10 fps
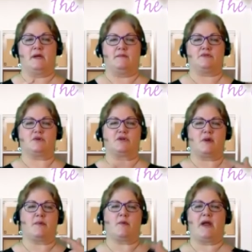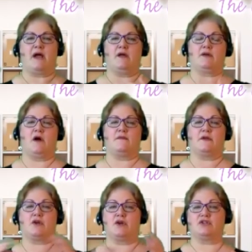stretch wrap around
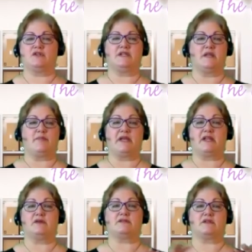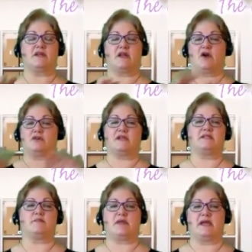the cushions and the pillows so that it all stays
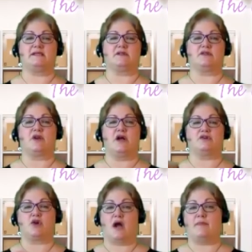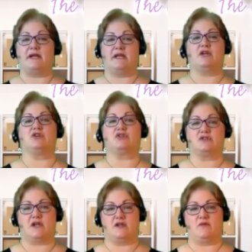in place, so they're not dropping any
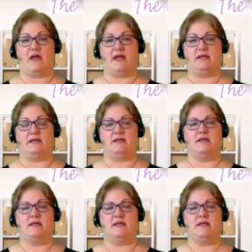cushions on the way.